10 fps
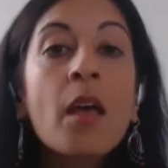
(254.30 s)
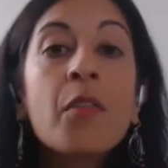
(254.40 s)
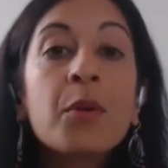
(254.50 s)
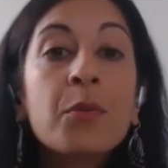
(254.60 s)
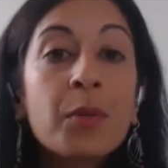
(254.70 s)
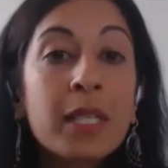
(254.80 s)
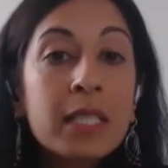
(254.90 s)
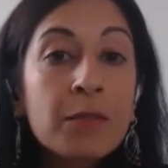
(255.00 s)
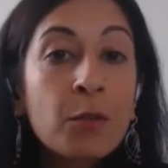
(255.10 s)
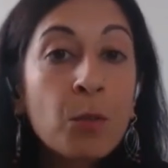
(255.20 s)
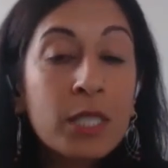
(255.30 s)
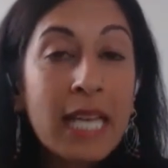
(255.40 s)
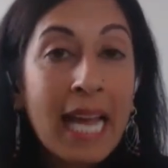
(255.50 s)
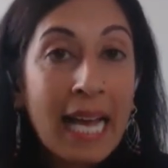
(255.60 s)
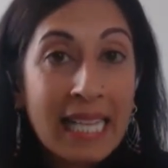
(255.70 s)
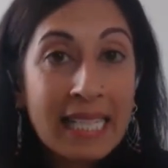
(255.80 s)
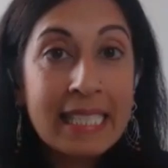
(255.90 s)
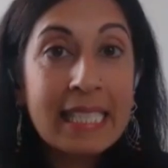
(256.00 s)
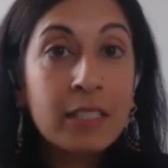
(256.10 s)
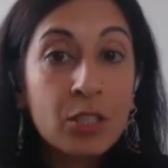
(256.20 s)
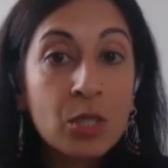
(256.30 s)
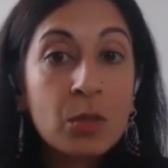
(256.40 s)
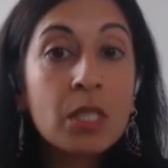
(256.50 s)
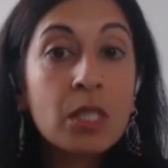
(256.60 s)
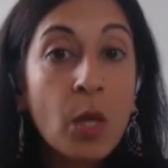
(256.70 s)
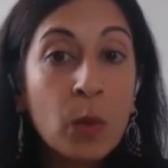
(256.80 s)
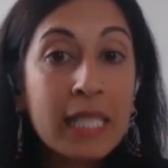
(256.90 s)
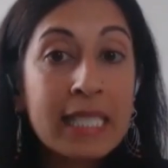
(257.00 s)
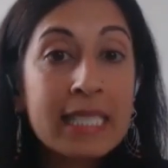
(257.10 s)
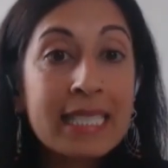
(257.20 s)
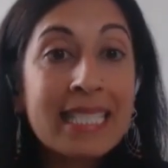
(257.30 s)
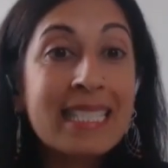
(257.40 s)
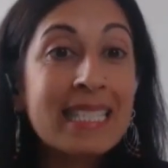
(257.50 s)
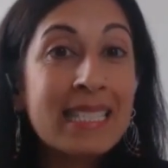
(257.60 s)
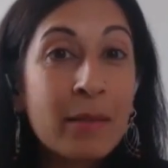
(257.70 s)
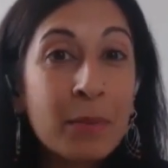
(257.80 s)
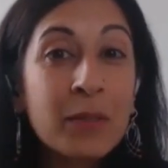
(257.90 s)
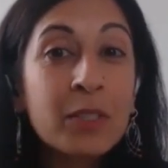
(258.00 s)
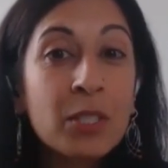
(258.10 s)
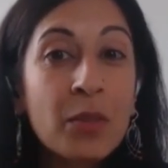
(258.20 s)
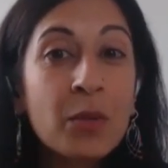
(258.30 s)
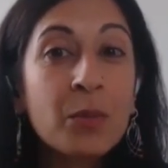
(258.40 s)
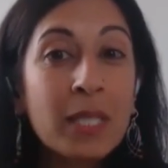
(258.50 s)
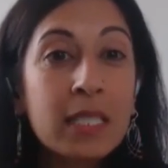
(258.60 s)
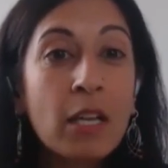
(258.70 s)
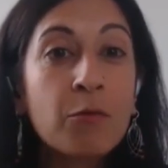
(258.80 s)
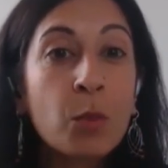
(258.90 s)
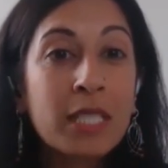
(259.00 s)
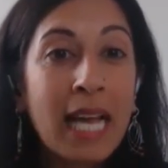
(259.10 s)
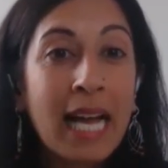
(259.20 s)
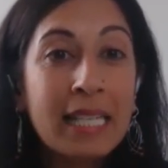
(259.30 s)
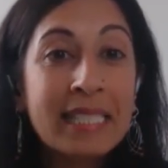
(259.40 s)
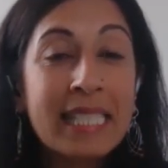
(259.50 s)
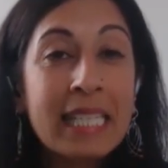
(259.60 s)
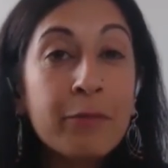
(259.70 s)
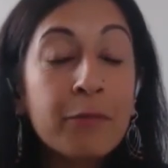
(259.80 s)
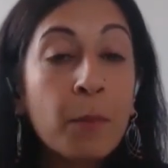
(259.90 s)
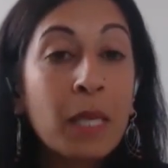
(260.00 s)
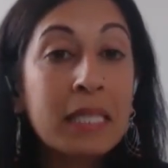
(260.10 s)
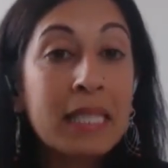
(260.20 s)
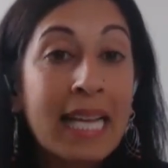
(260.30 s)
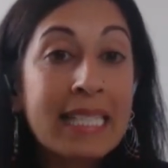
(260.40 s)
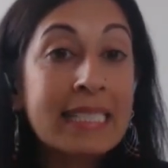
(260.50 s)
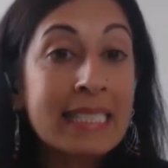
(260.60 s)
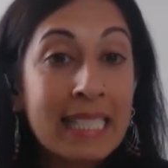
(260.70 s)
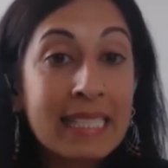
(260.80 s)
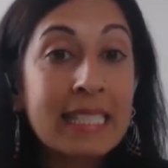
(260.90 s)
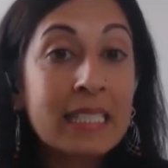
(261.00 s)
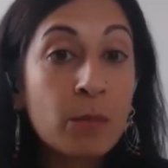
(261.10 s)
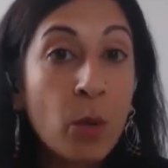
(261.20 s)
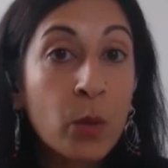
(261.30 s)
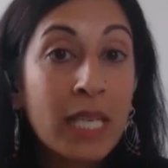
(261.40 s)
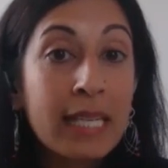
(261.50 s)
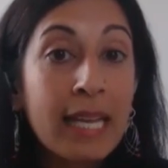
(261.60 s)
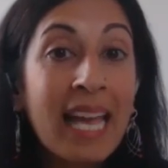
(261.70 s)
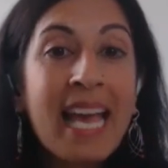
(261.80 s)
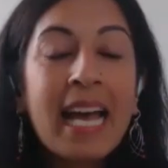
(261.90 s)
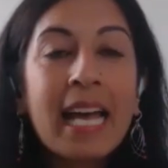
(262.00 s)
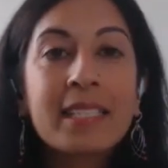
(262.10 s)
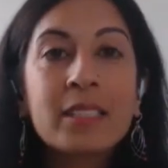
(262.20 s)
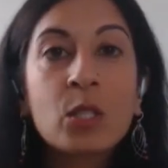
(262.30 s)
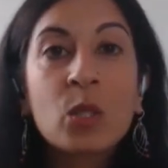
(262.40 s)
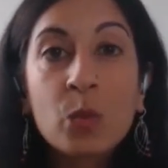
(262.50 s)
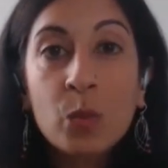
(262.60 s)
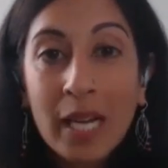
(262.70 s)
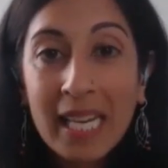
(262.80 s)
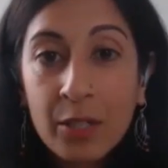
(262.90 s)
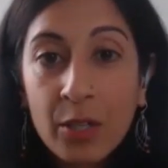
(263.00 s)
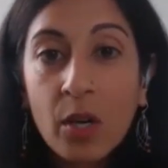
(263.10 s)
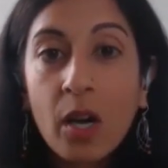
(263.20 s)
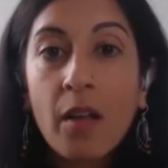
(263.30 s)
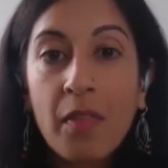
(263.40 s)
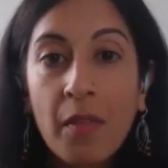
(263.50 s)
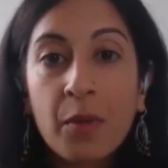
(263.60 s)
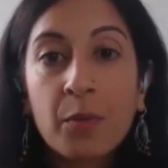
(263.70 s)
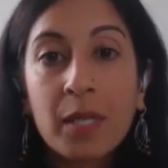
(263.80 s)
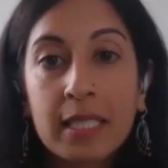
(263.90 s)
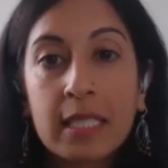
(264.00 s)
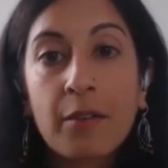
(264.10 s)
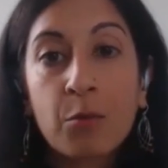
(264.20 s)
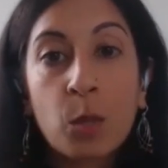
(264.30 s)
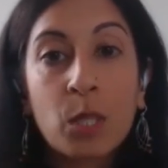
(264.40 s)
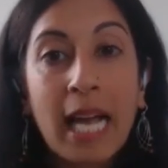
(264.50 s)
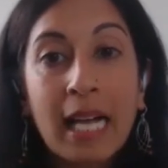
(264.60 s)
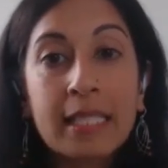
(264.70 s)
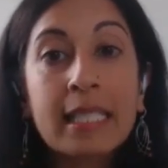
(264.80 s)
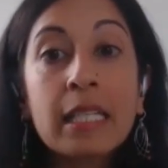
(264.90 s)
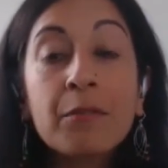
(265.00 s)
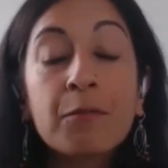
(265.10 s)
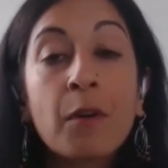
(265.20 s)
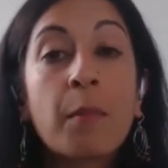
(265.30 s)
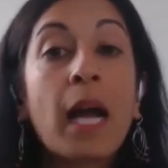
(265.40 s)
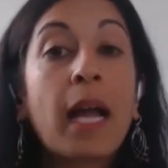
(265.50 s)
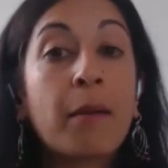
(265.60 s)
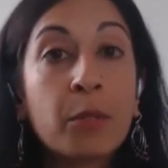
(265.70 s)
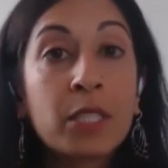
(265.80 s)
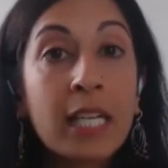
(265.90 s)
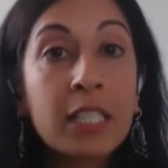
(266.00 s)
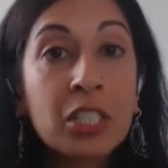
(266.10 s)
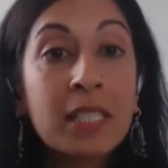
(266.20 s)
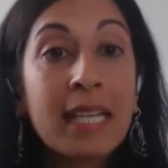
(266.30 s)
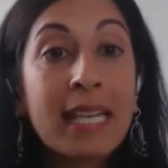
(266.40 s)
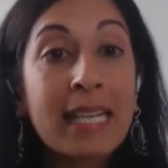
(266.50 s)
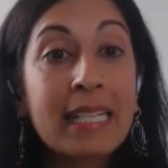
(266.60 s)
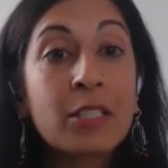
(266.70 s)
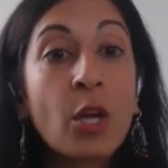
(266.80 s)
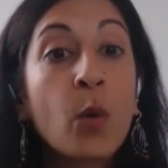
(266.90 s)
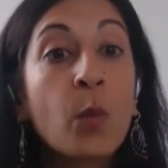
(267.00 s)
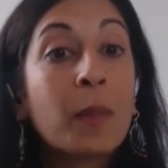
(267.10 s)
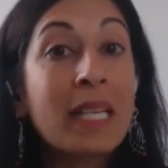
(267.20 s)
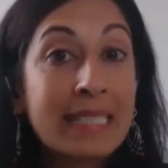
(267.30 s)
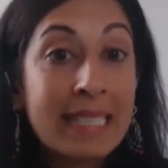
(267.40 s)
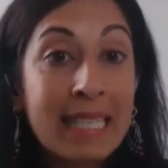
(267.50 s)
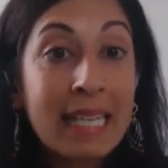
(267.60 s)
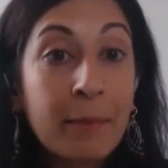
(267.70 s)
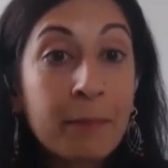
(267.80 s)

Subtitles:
The risk for mortality due to loneliness is similar to the risk of mortality from light daily smoking and greater than the risks of mortality from hypertension and obesity.